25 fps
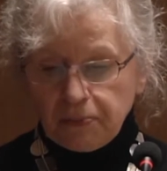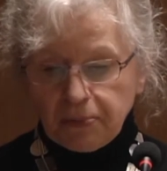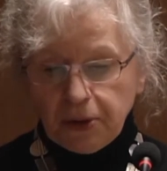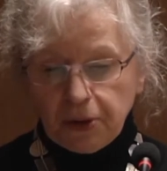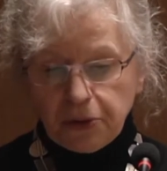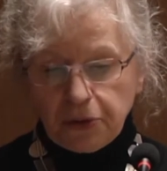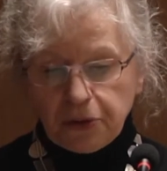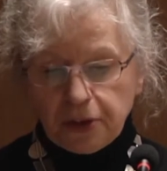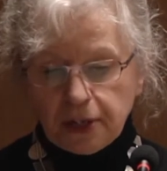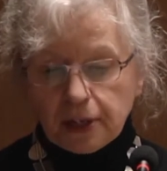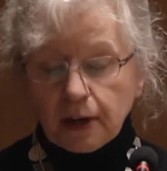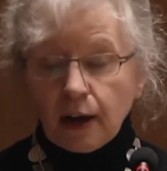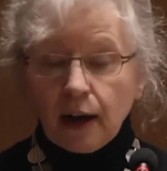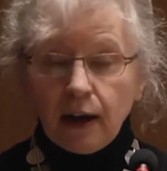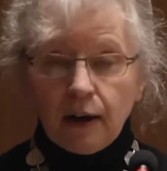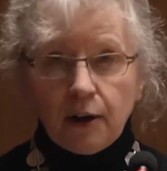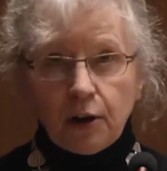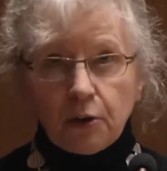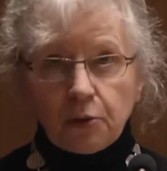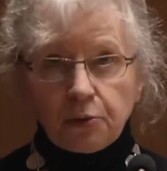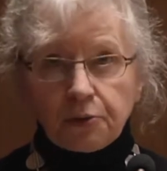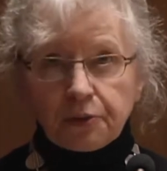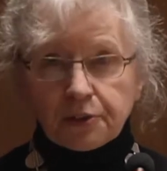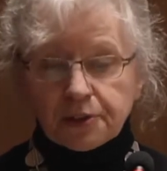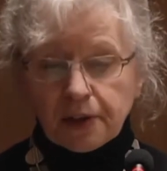both
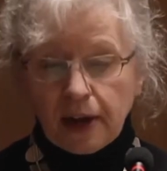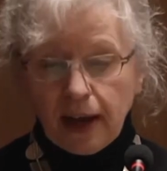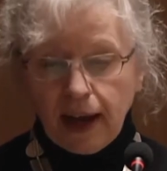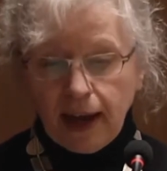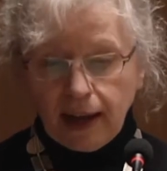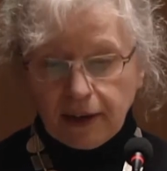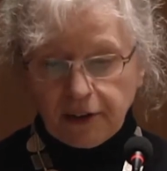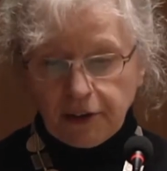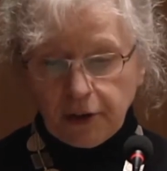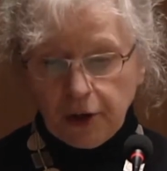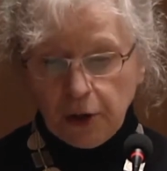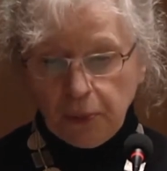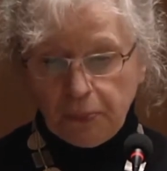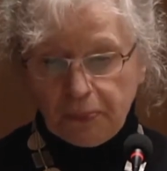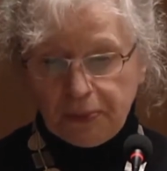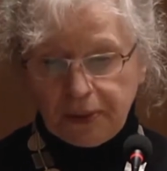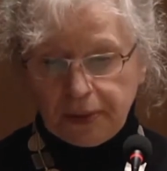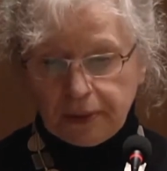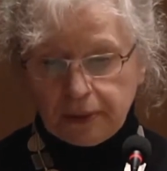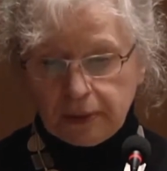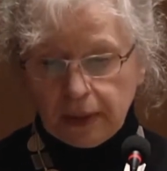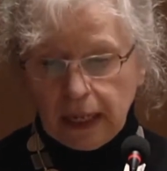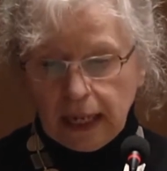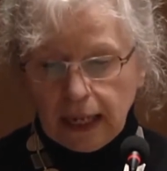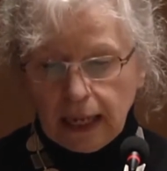enclosed and
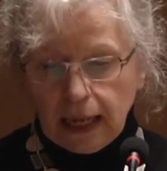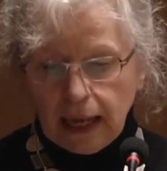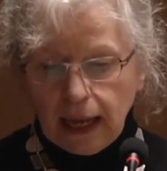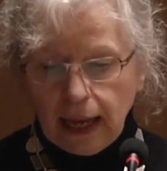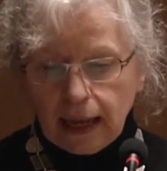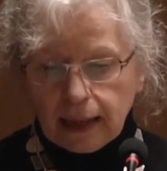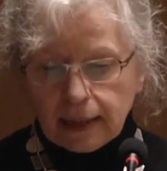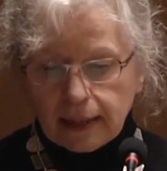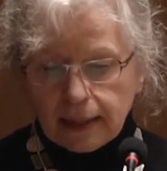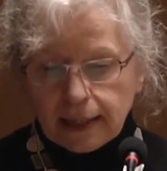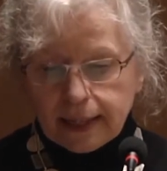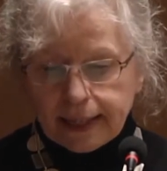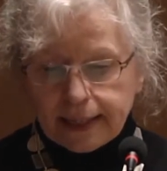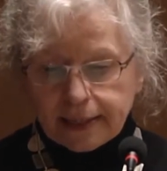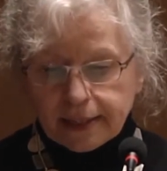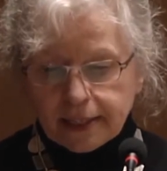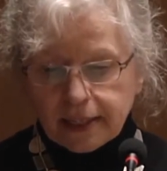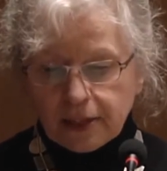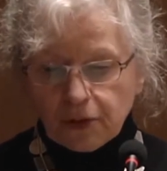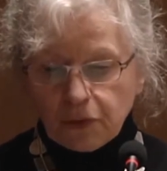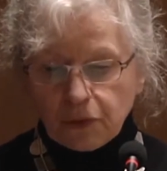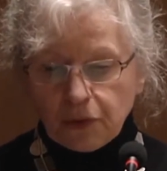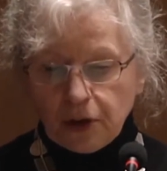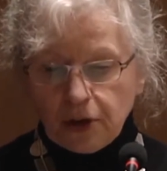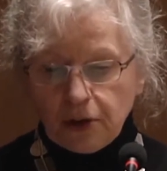open, a
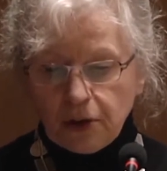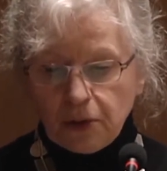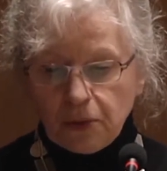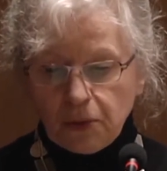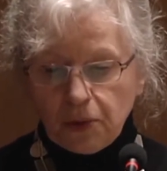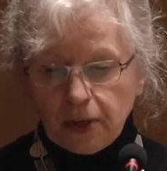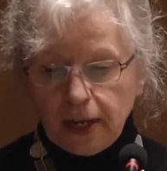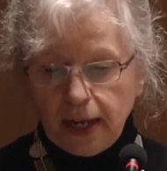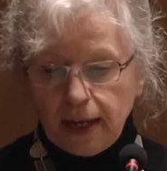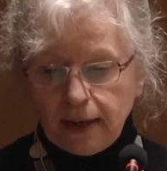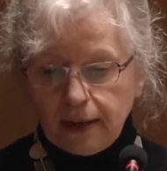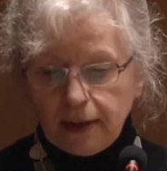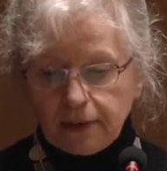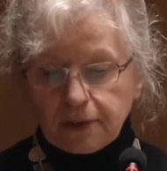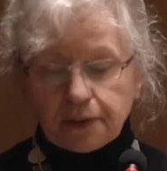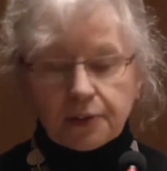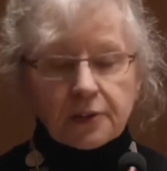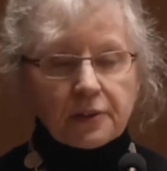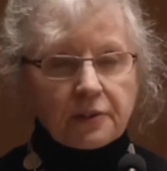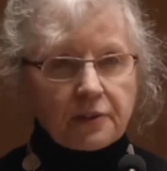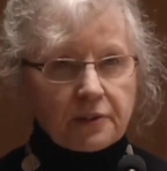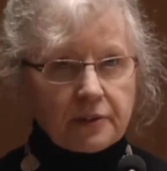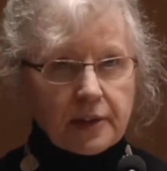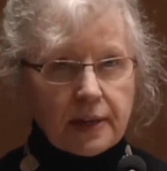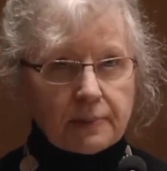leading role in its
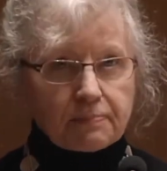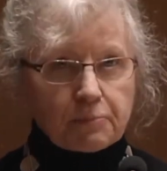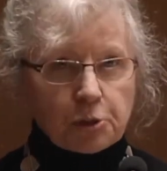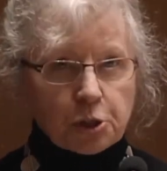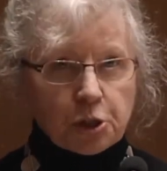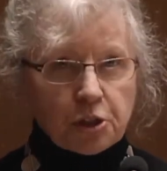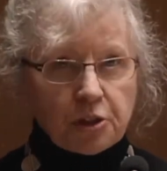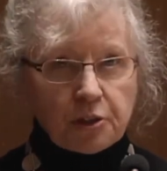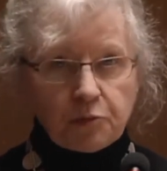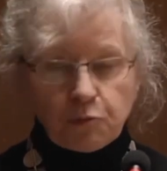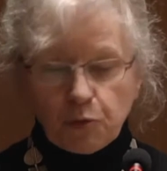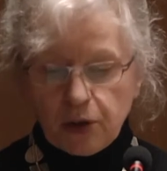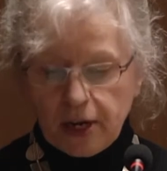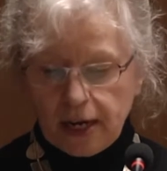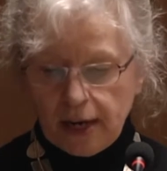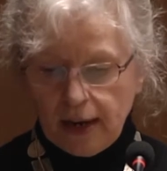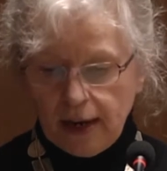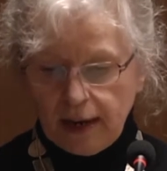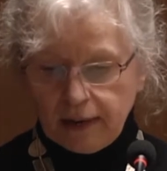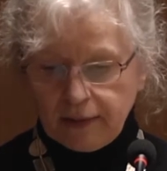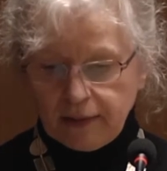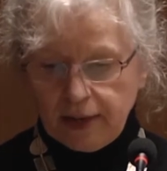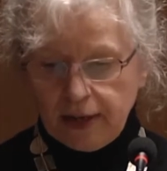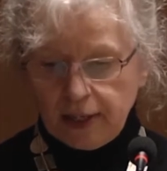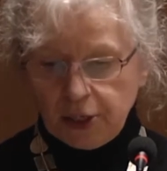conception and
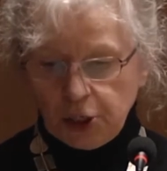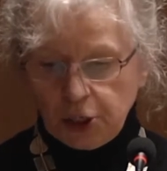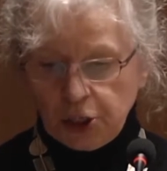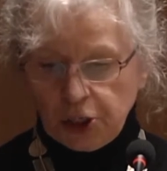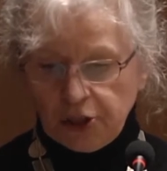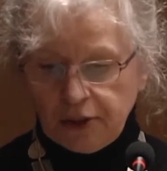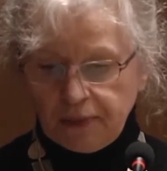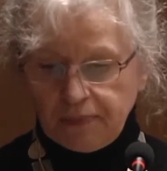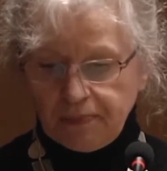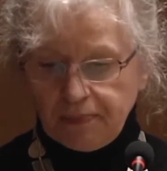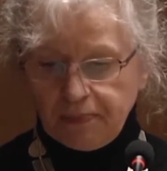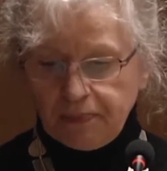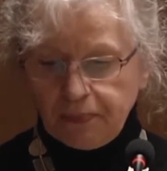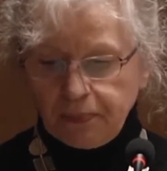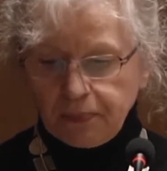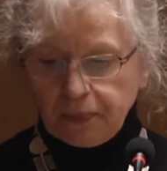realization.